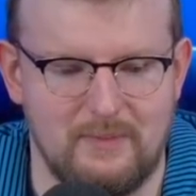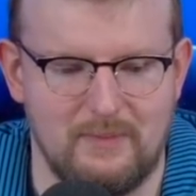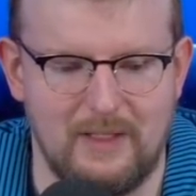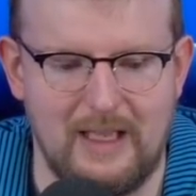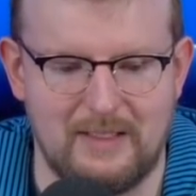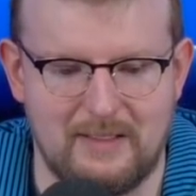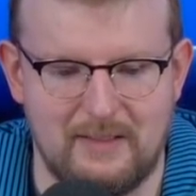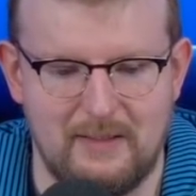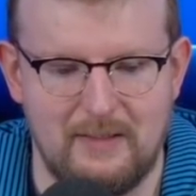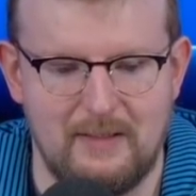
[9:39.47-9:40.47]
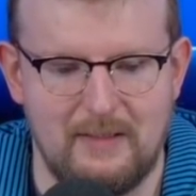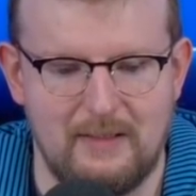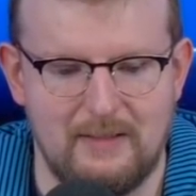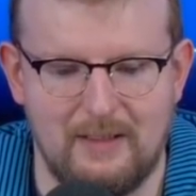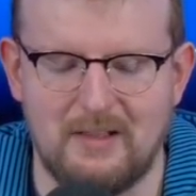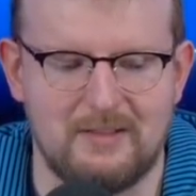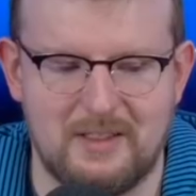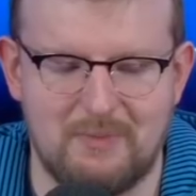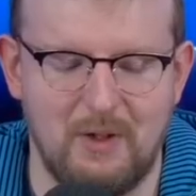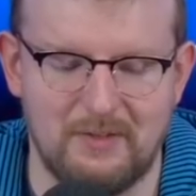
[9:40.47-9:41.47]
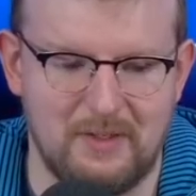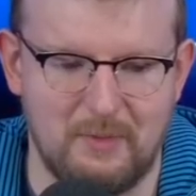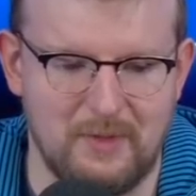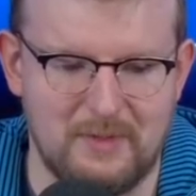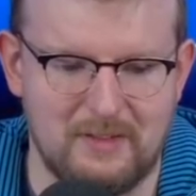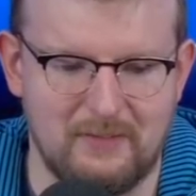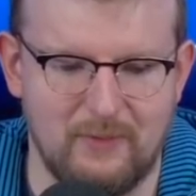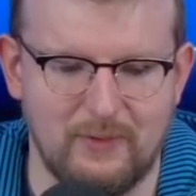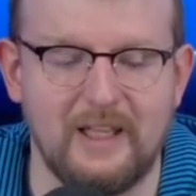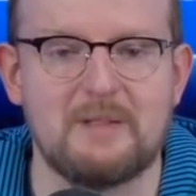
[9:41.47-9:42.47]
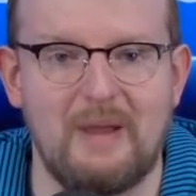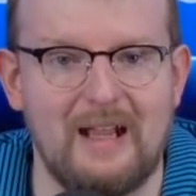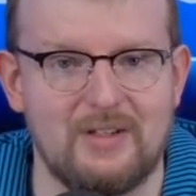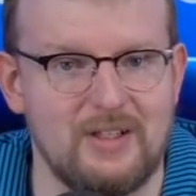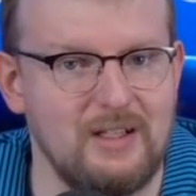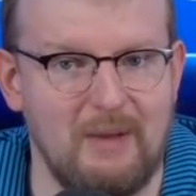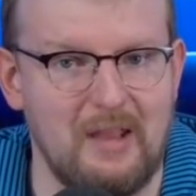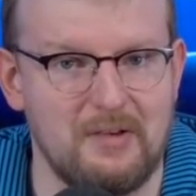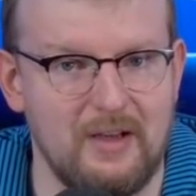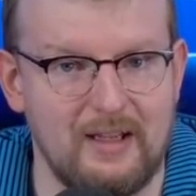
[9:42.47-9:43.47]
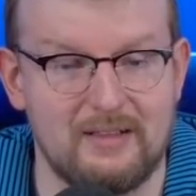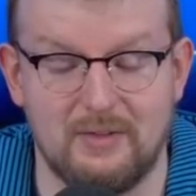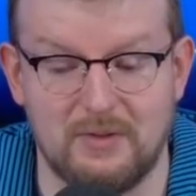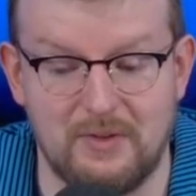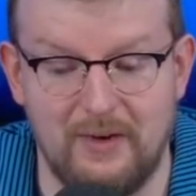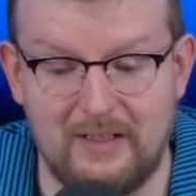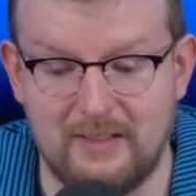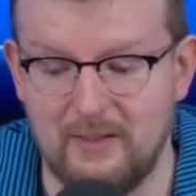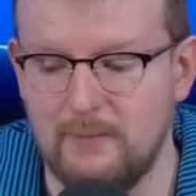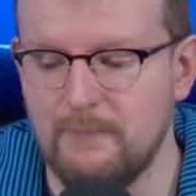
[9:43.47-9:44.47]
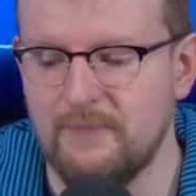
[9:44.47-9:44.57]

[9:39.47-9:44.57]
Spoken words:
less not the word I was looking for, less packaging commander decks, those are great too.